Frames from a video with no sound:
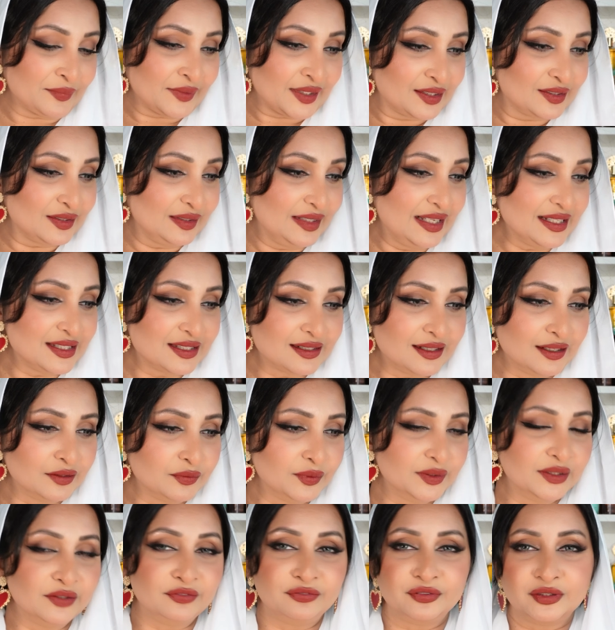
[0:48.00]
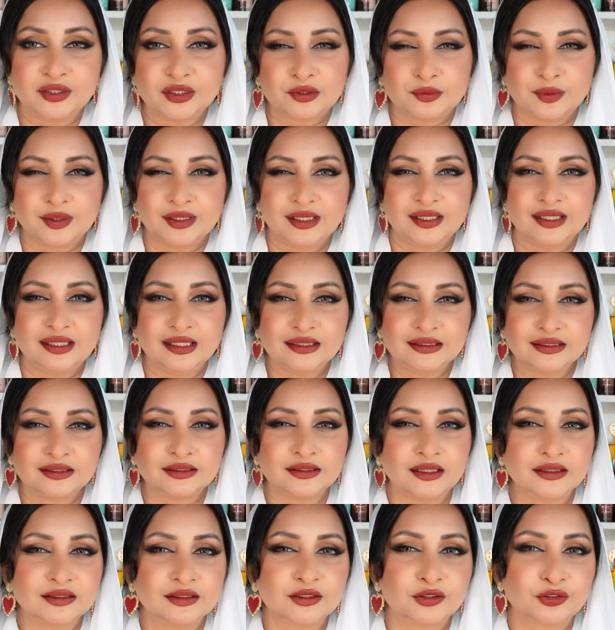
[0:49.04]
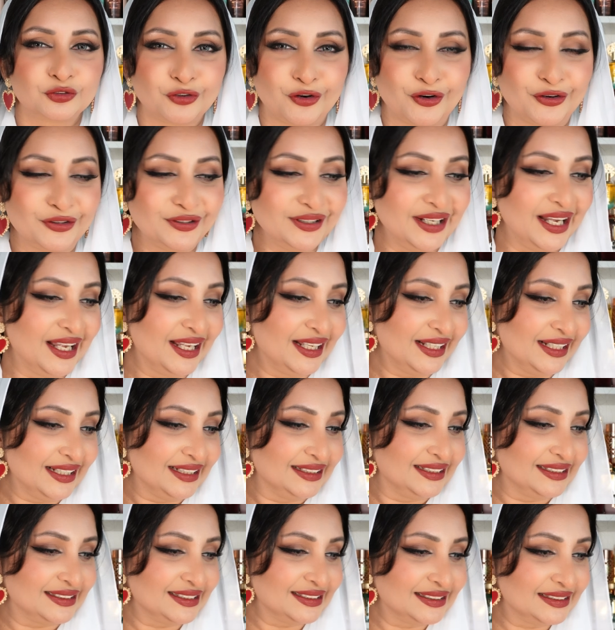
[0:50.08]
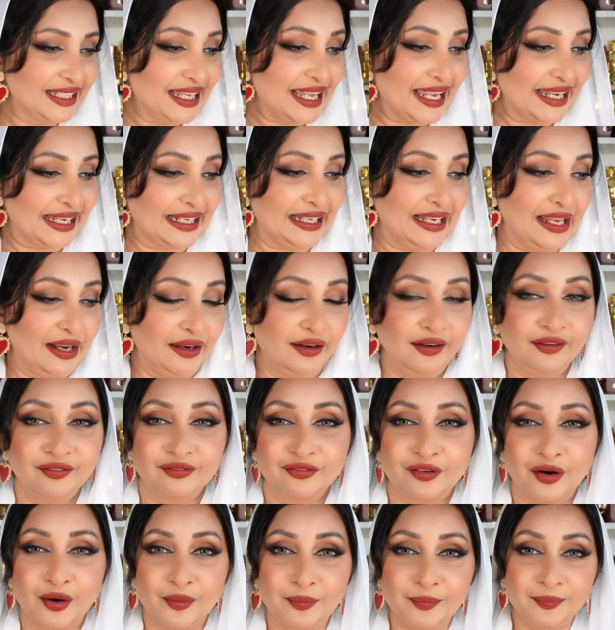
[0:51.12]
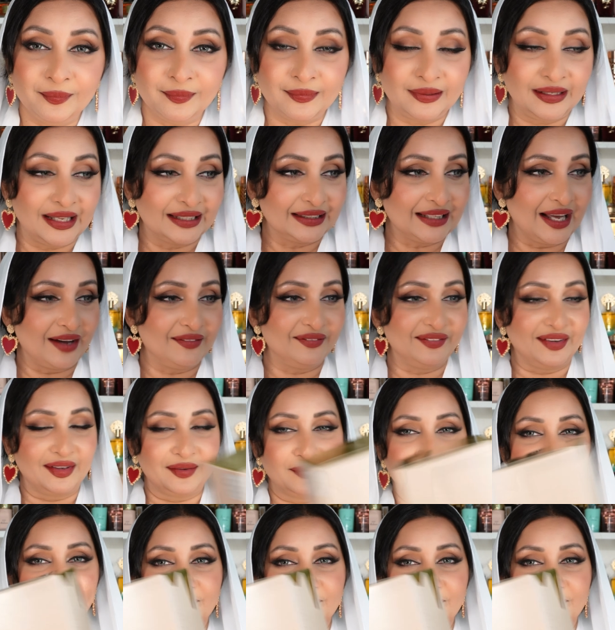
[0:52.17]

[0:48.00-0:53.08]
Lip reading: So let's start with the first one, and let's start strong. This is the Eclaire from Lattafa.